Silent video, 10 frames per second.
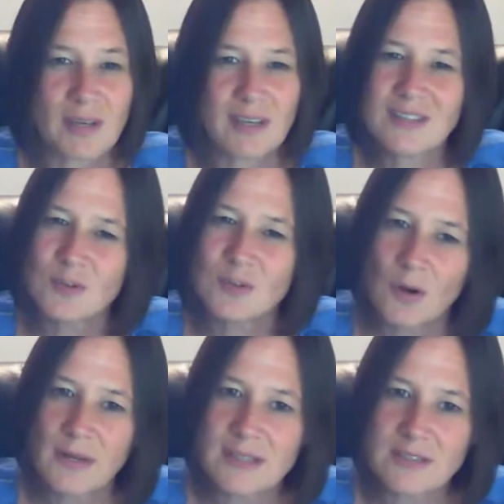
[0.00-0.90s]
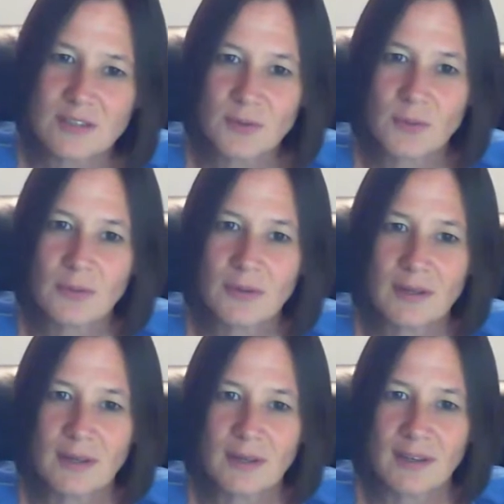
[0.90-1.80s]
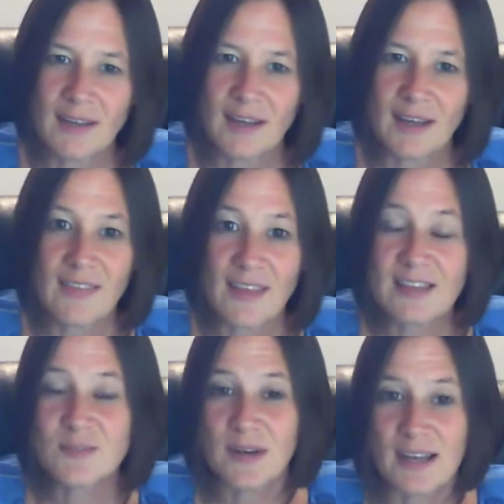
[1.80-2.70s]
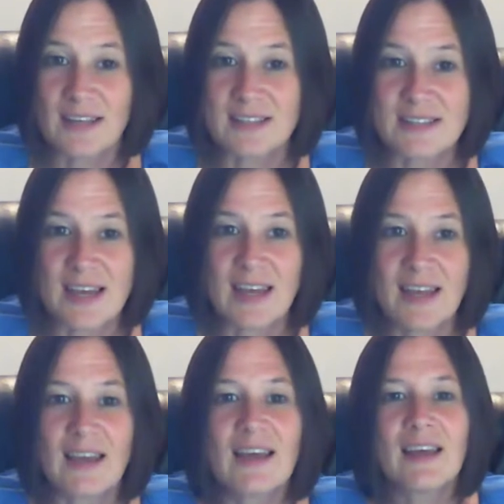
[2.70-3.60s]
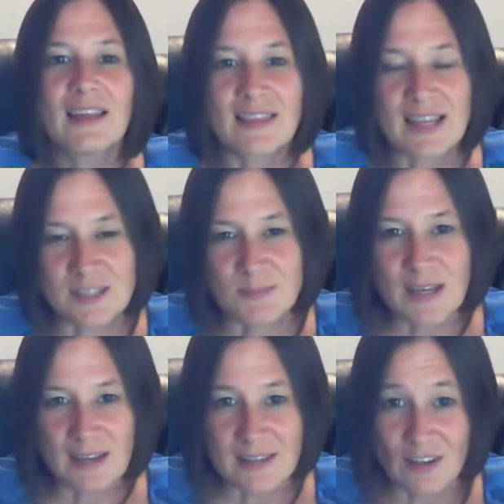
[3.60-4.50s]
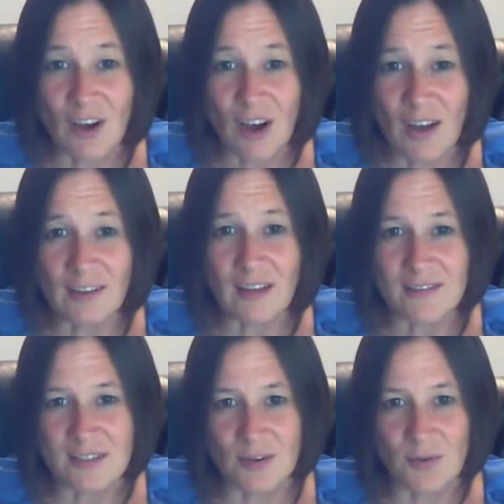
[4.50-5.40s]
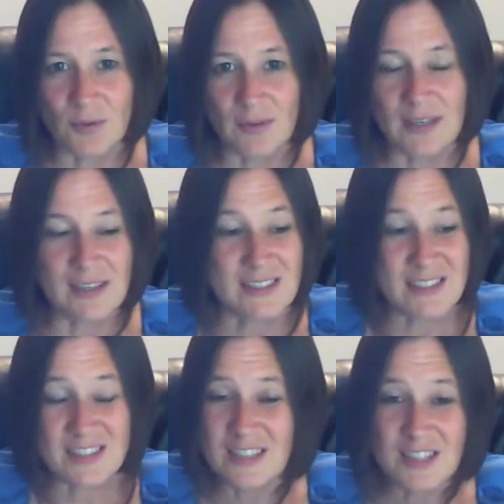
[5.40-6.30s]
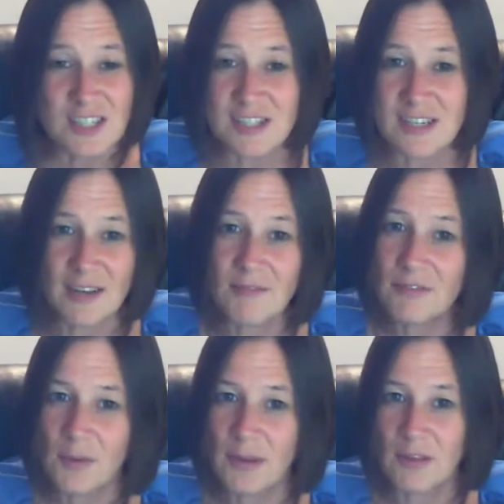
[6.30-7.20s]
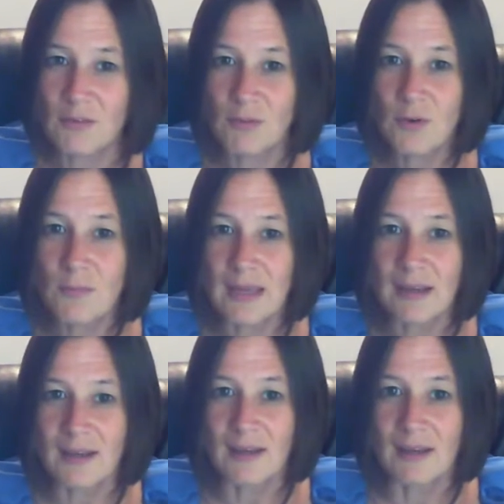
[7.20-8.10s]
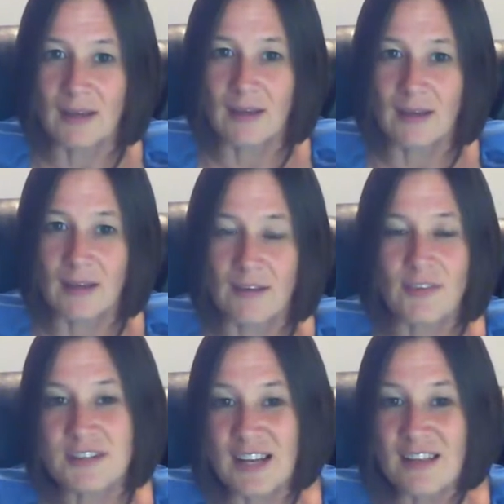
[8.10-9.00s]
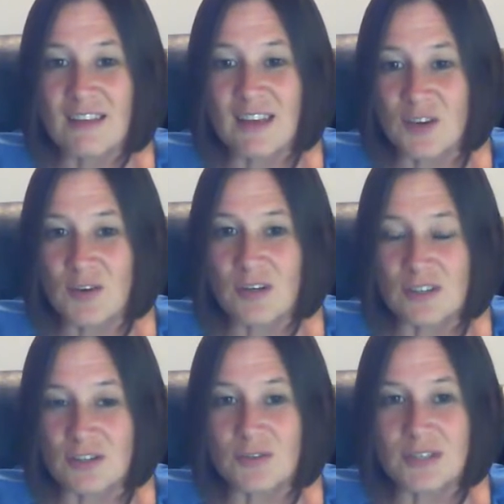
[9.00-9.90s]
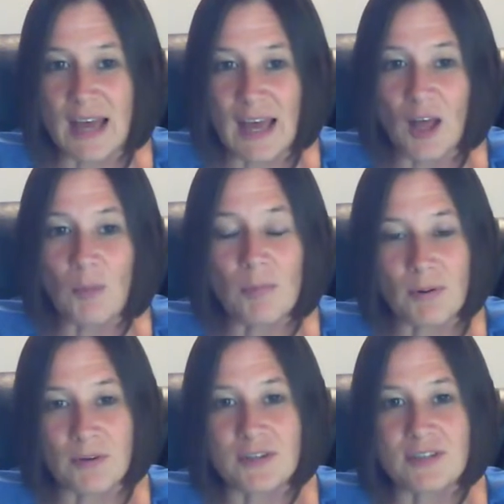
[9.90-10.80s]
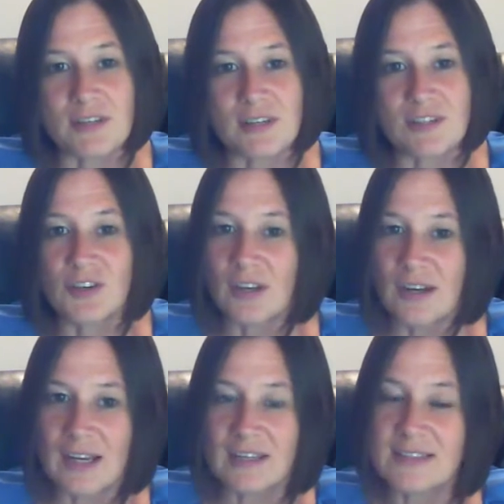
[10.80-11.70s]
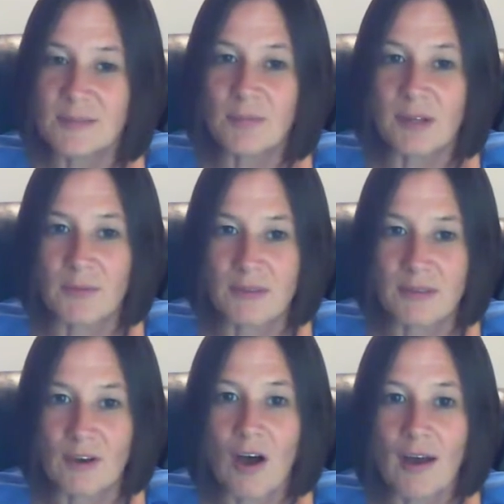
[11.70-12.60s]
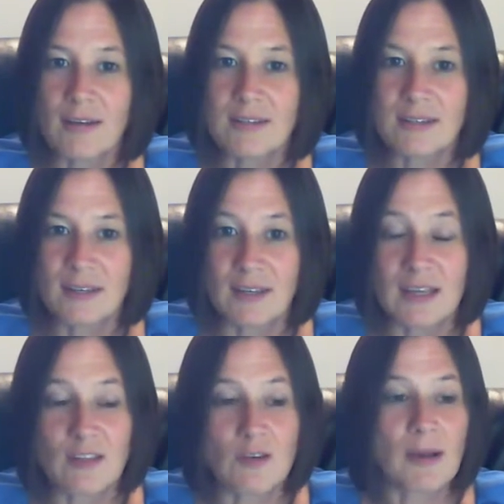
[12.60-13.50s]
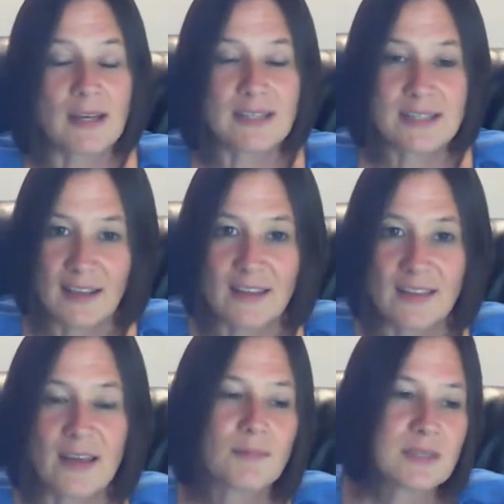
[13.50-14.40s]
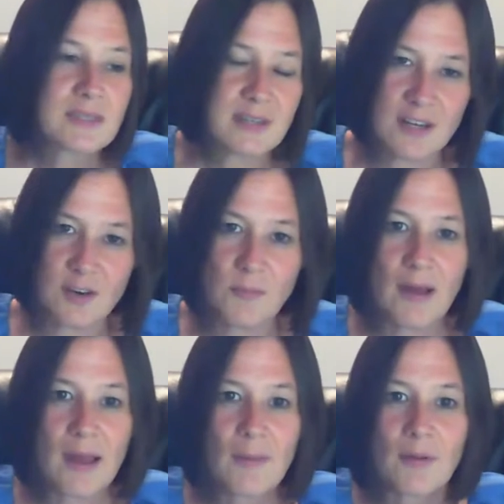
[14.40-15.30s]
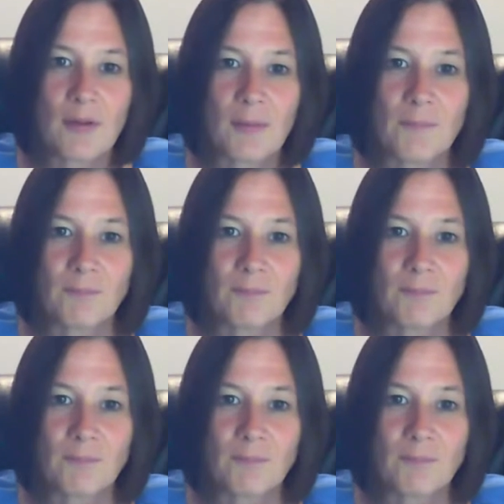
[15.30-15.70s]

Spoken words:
because you always do. And that's when I can say, that's because God loves you. It's just Him flowing through me. If there's anything you can do to help a person to connect deeply with God, either by telling them, study your Bible,